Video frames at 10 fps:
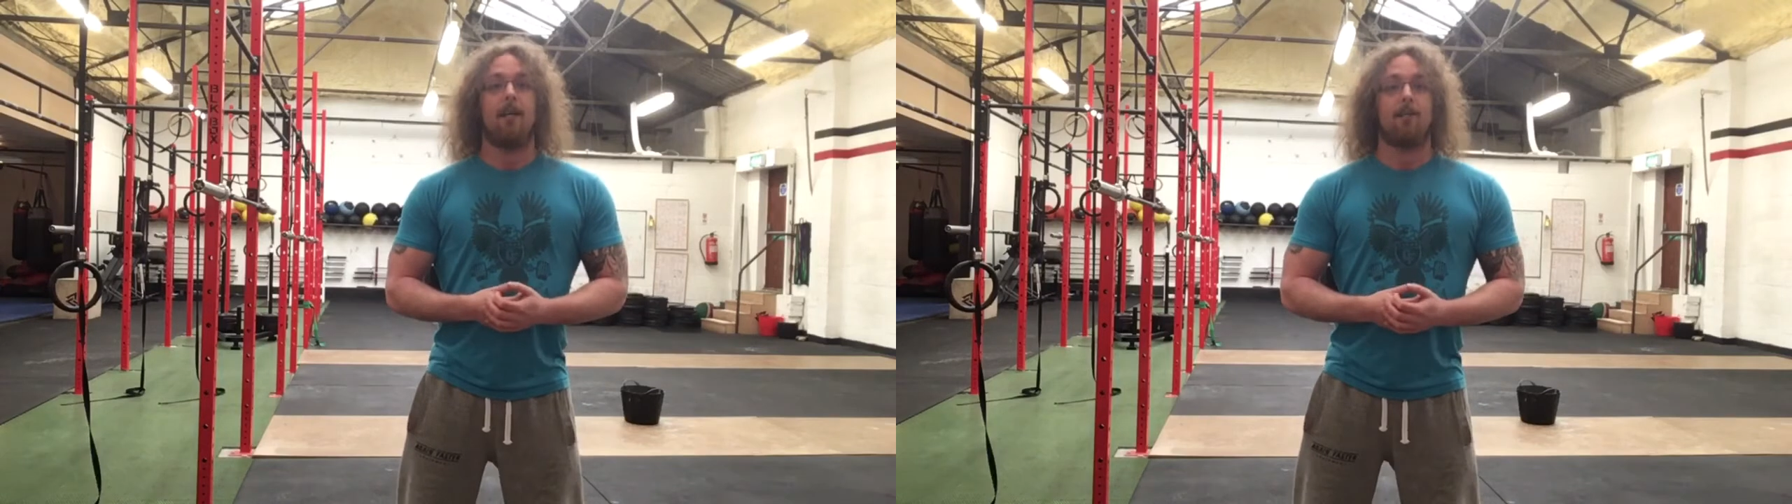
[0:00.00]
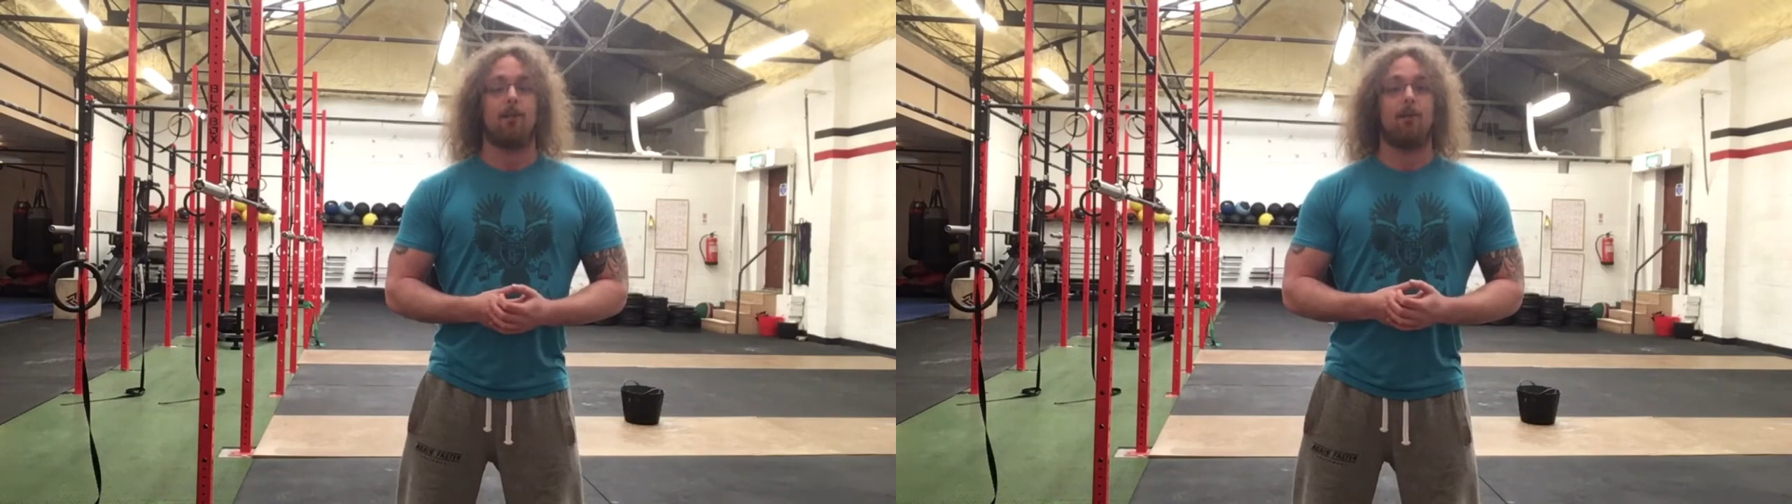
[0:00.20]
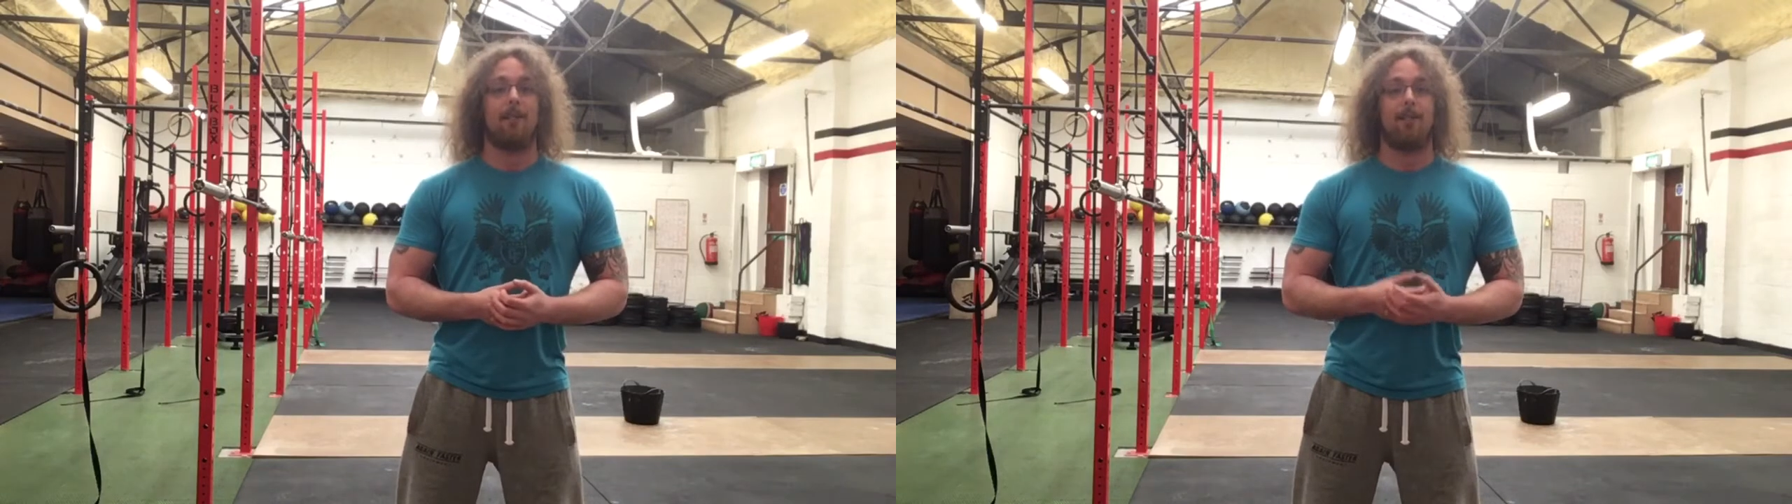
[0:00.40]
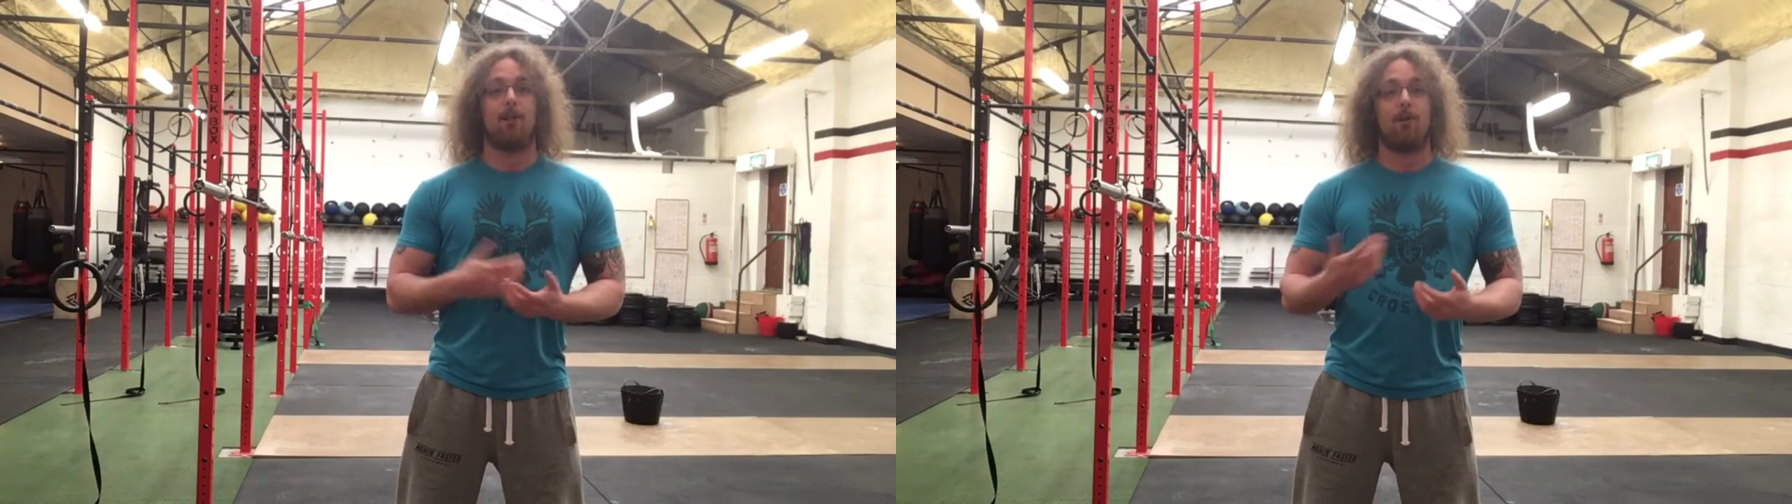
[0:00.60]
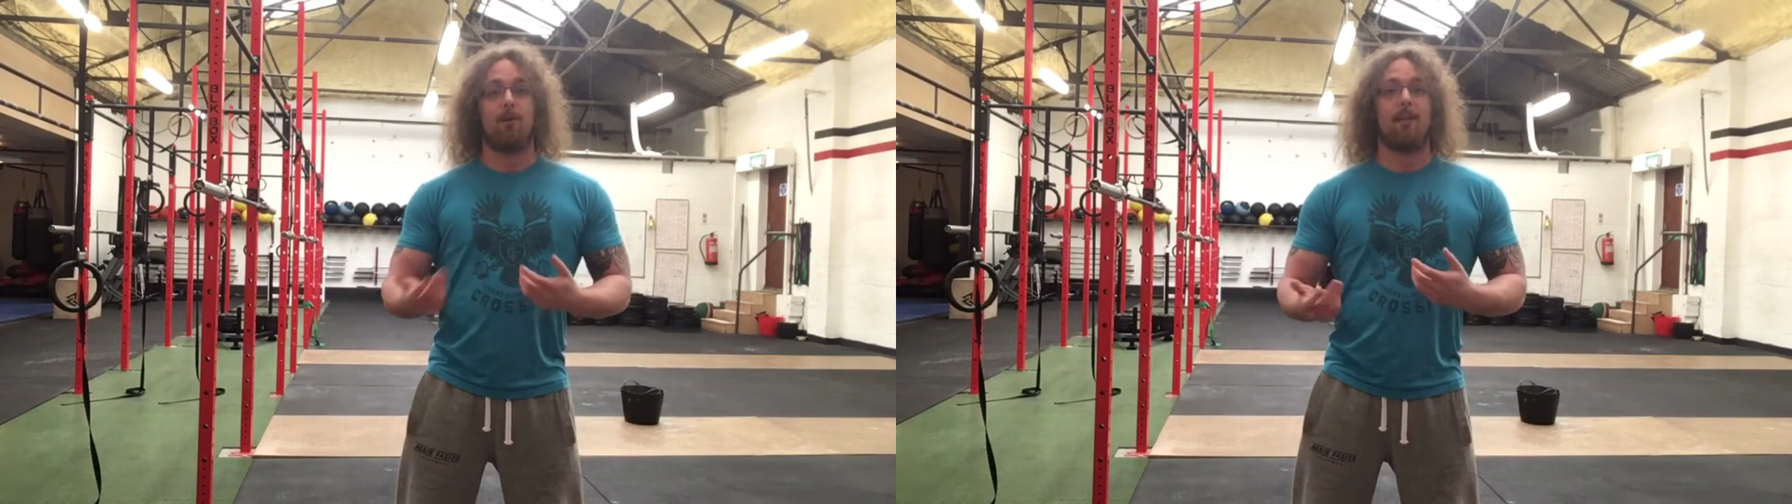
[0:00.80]
So it's a
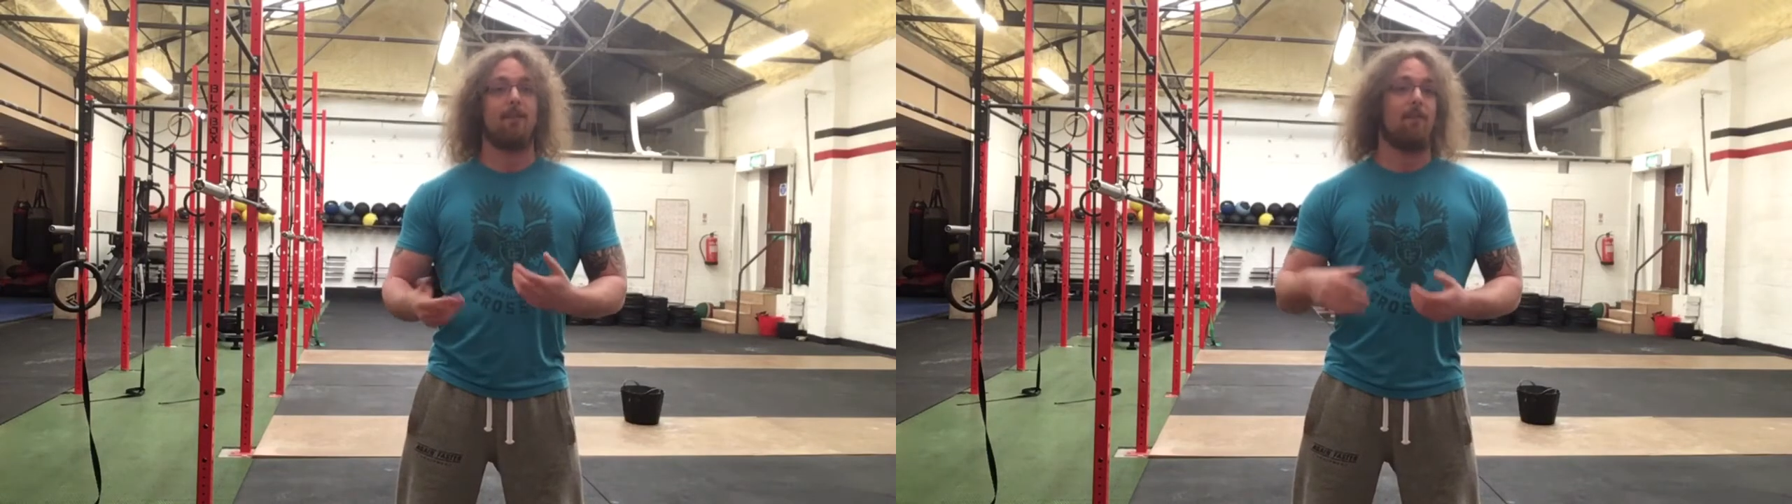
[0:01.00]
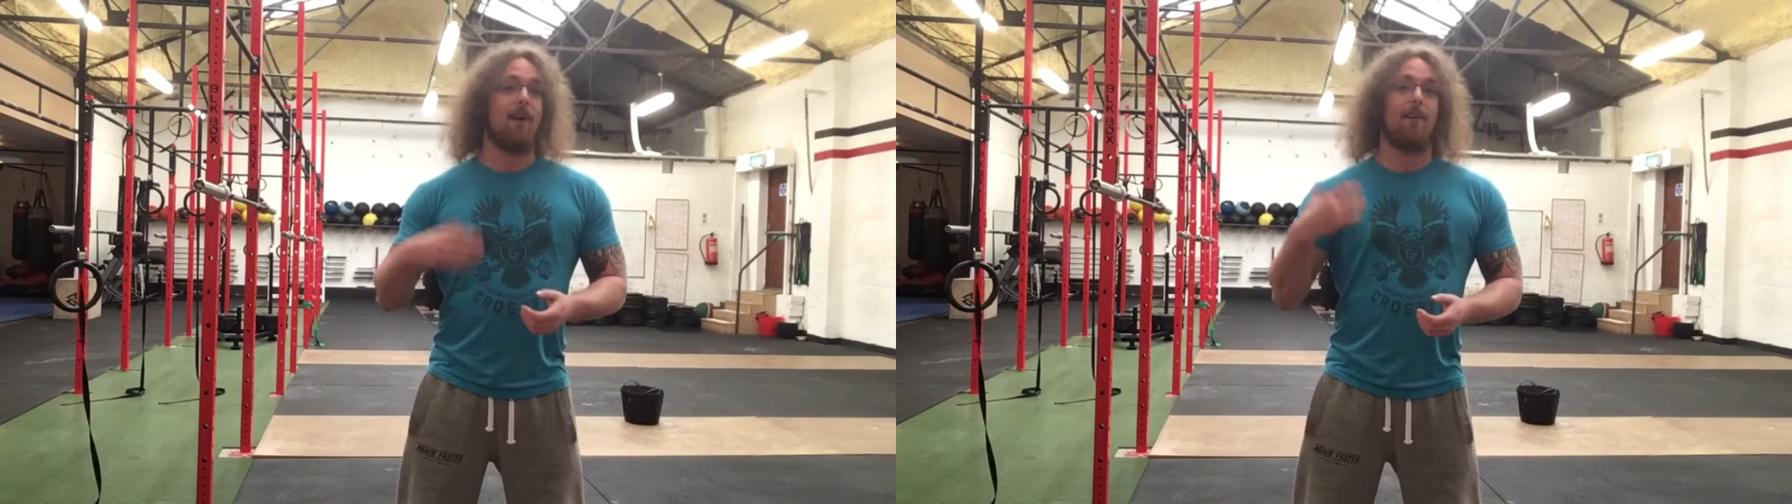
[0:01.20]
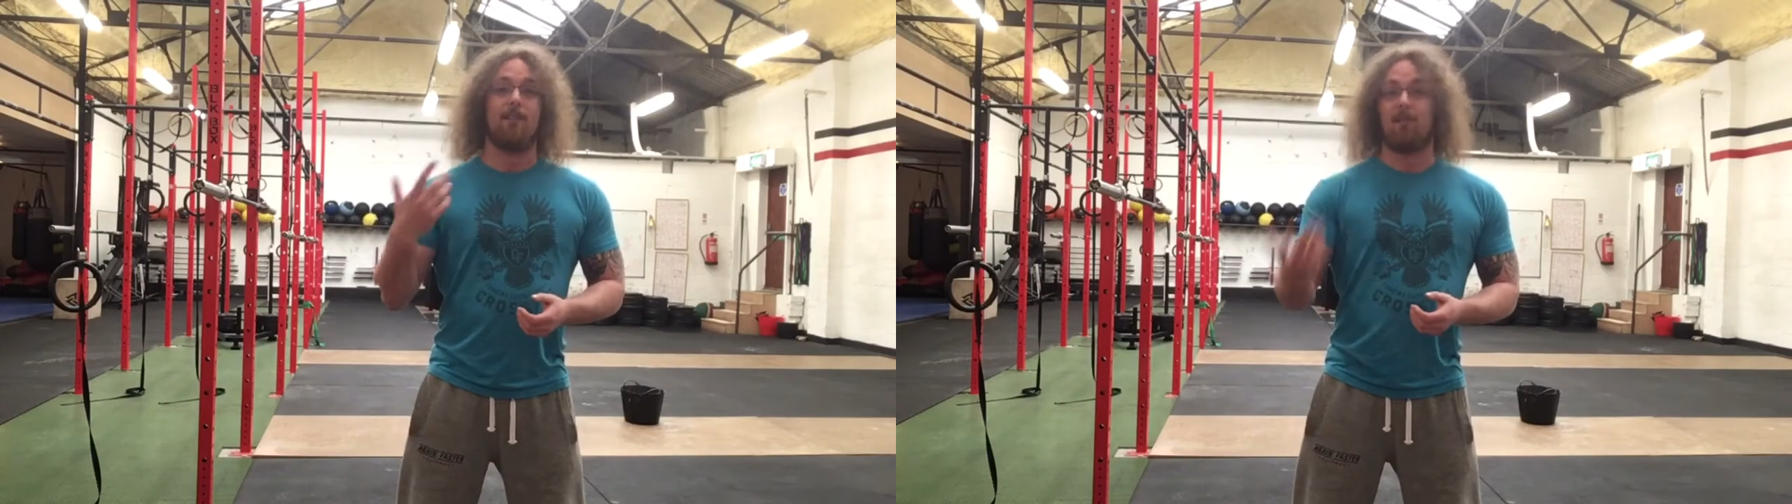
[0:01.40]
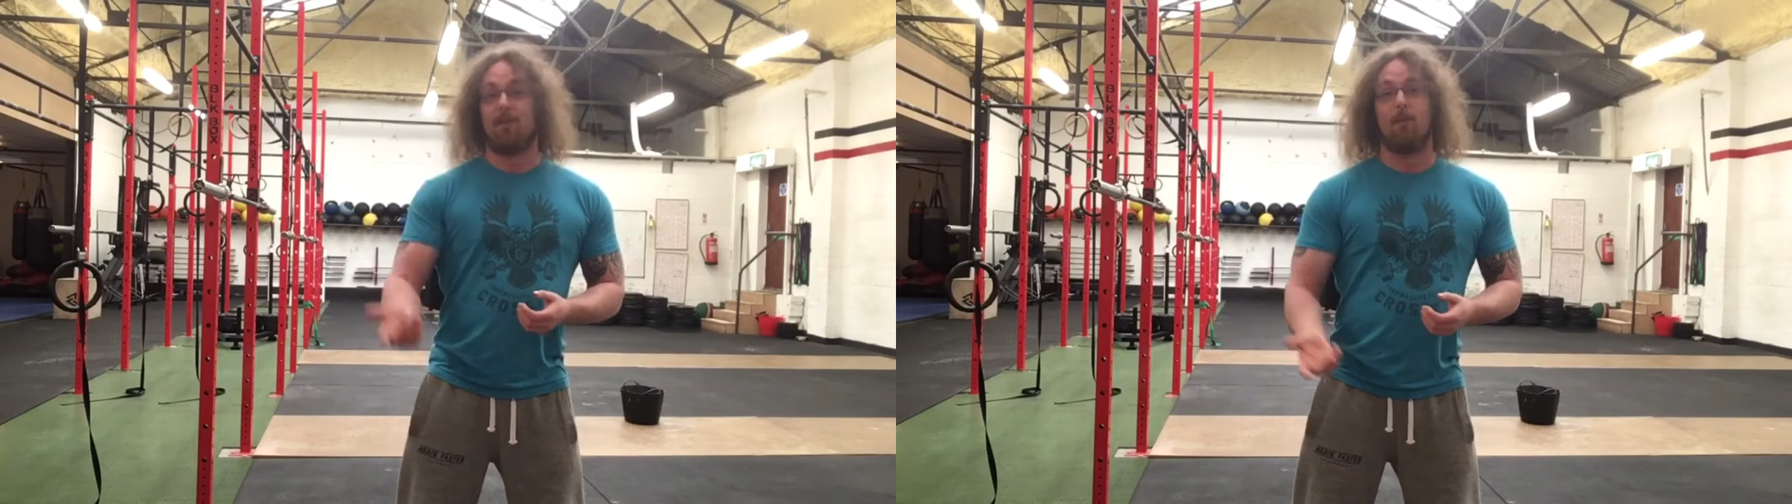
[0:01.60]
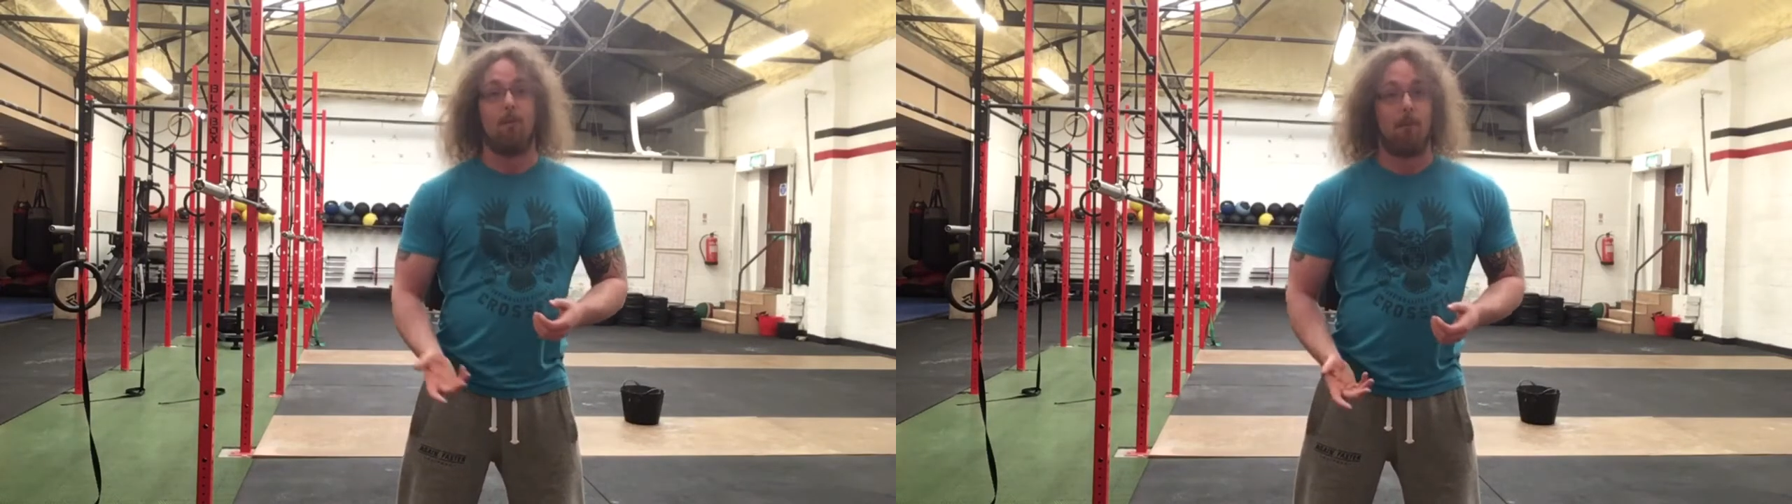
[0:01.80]
good thing to fire in just
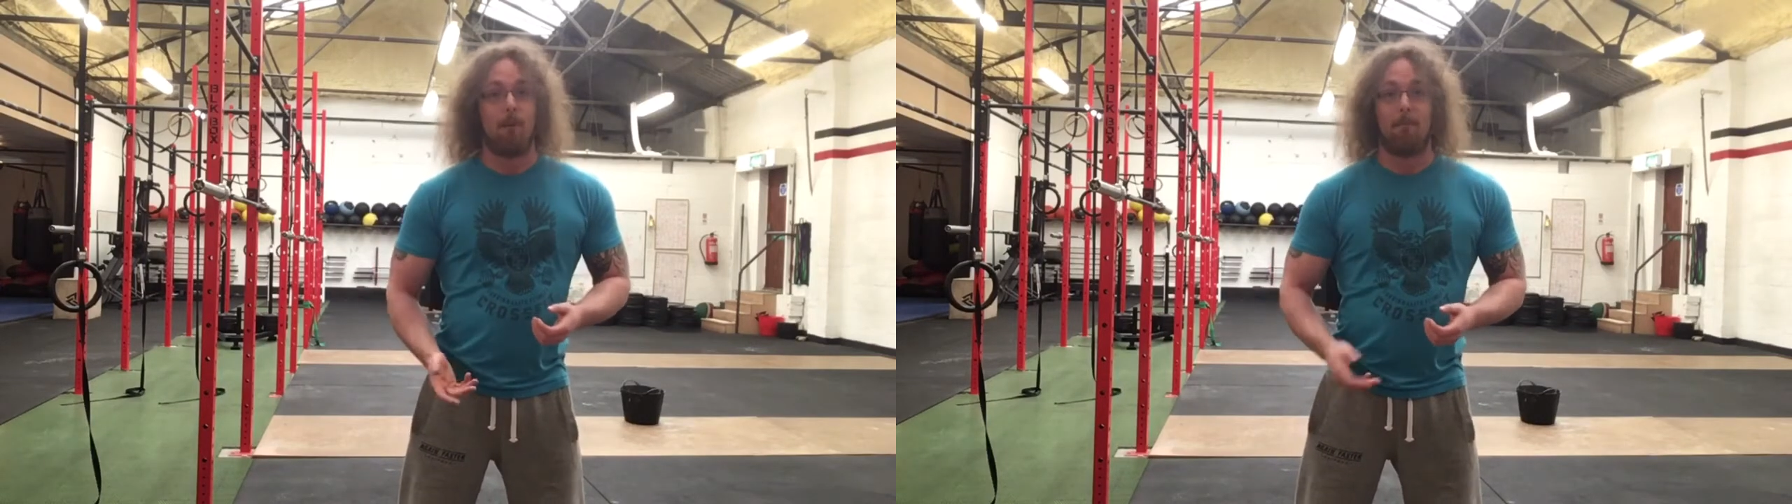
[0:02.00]
for a warm-up,